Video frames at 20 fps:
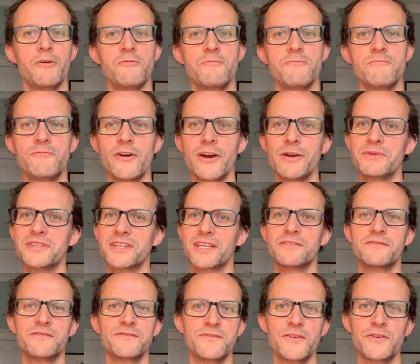Romans is
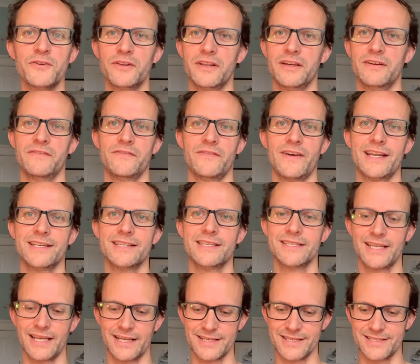full of
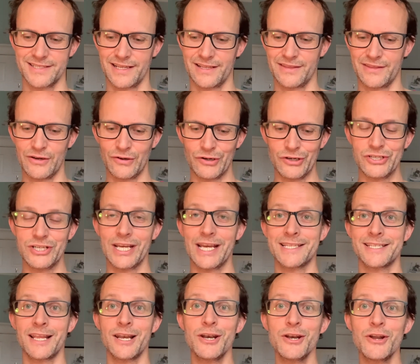fantastic theology. It
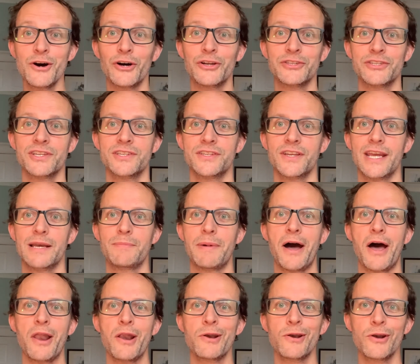has a lot to say
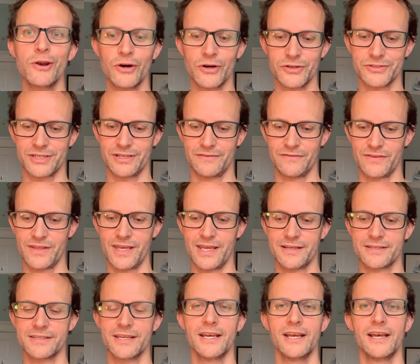about a lot of
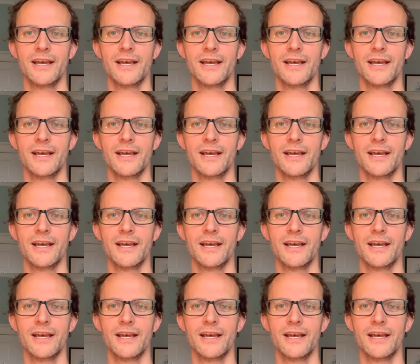things.